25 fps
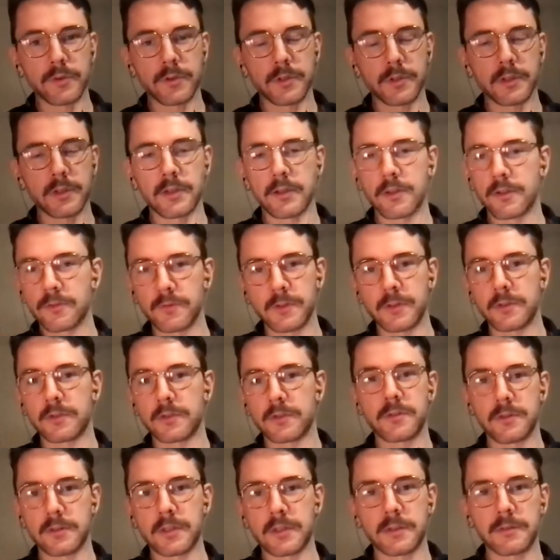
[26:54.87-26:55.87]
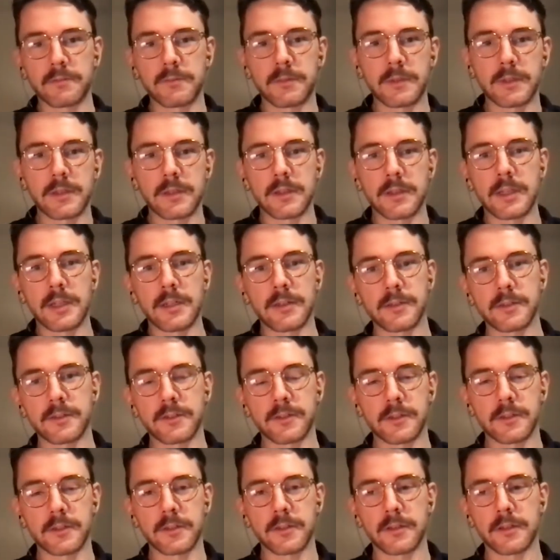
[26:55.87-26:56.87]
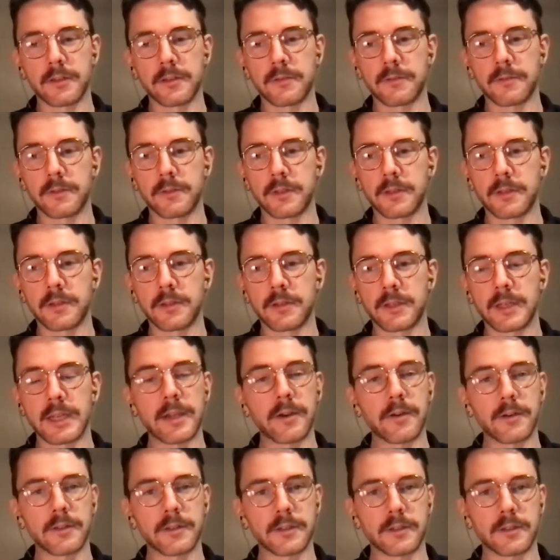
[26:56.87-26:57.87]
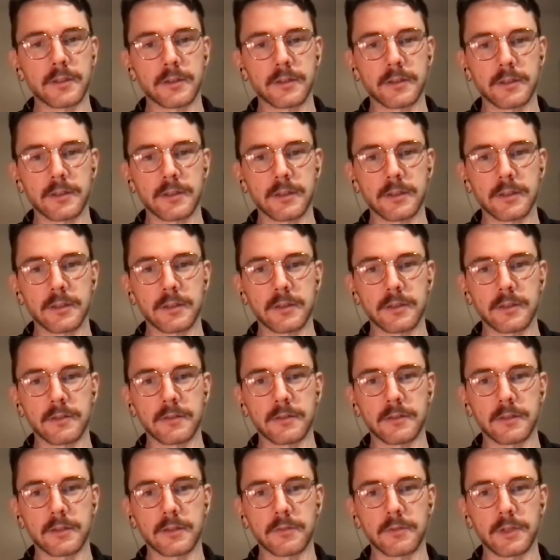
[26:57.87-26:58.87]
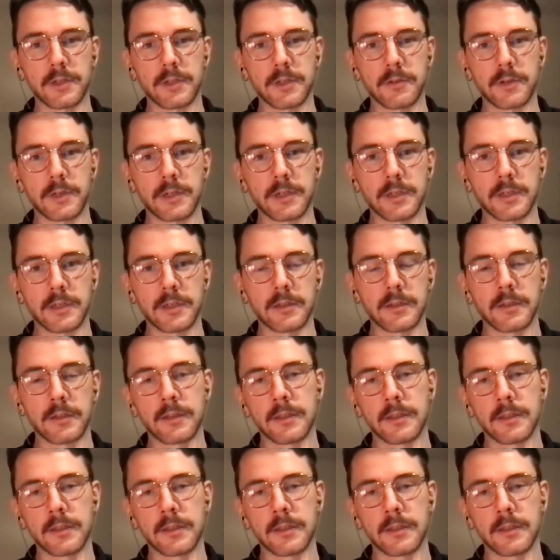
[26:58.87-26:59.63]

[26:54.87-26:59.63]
So it just feels like that nails the character like really quickly.